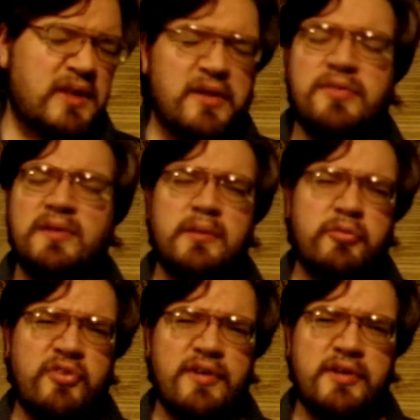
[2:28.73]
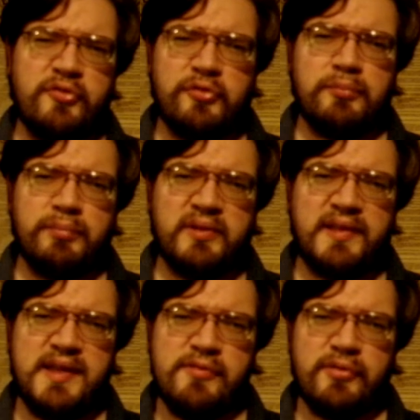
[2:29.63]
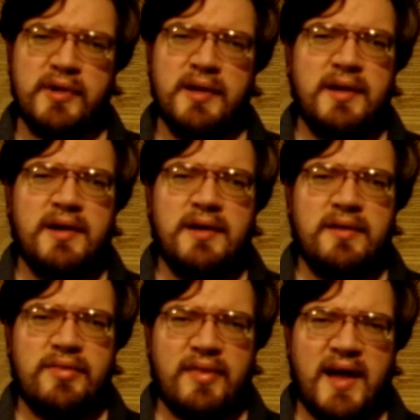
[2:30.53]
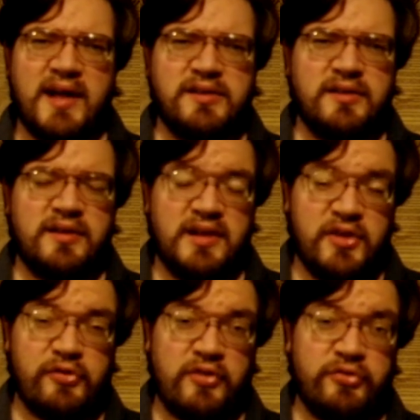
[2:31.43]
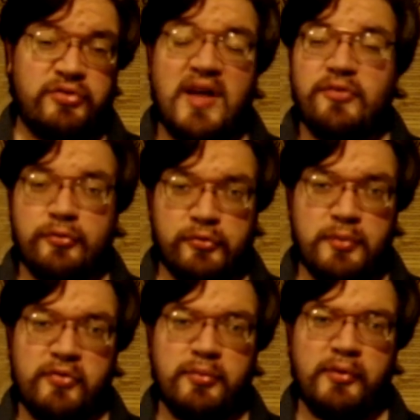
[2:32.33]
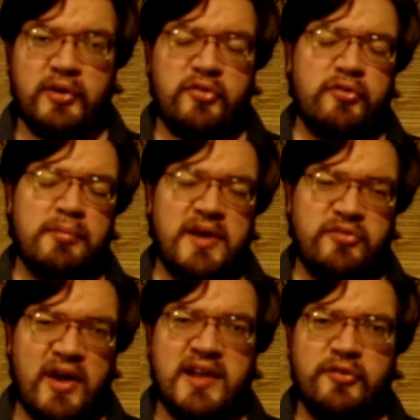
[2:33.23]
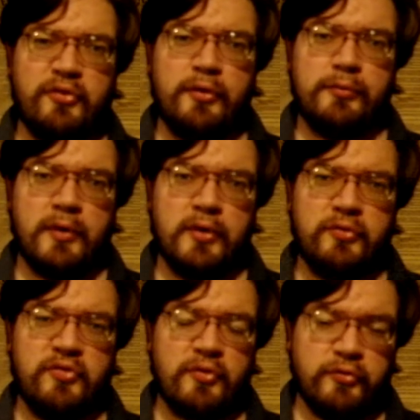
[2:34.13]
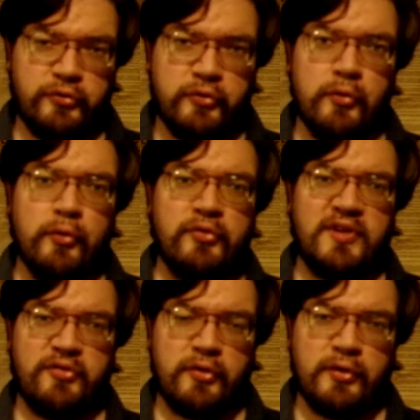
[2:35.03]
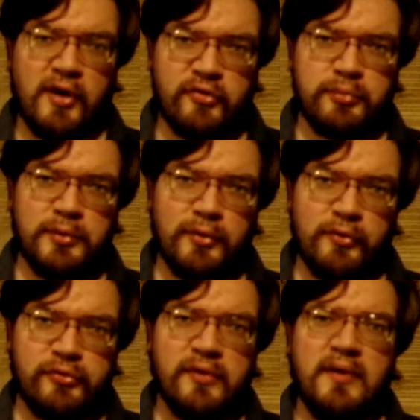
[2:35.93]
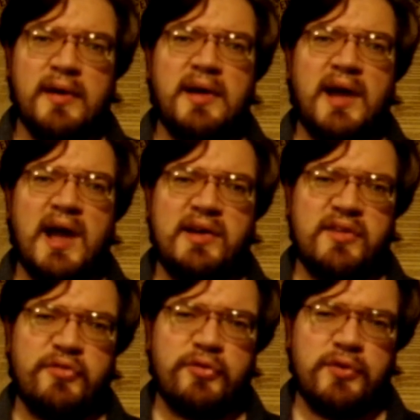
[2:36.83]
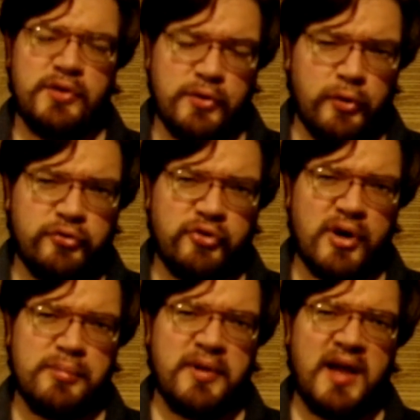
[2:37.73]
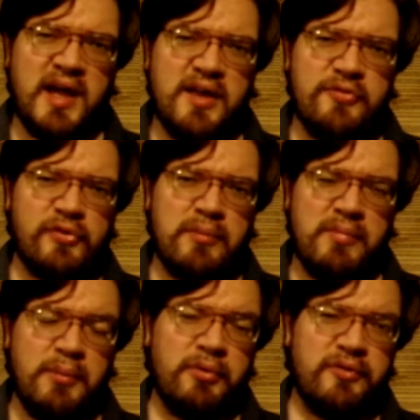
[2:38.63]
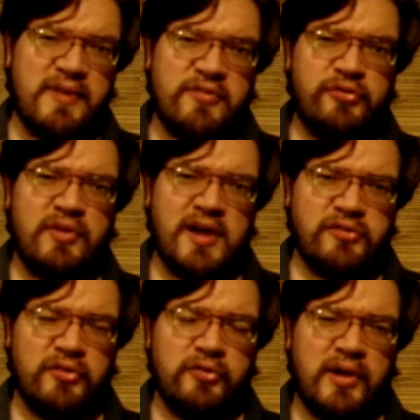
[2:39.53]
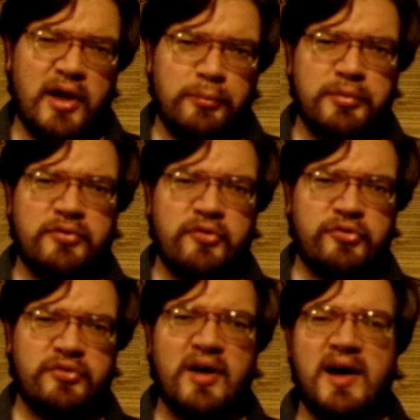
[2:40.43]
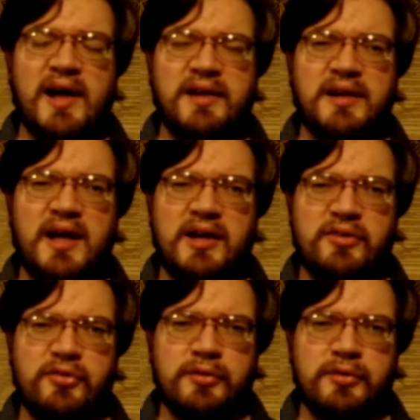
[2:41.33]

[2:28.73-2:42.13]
libertarians believe that it is a state's responsibility to maintain its own roads, its own schools, and its own hospitals, and it's your job as a member of that state to help decide and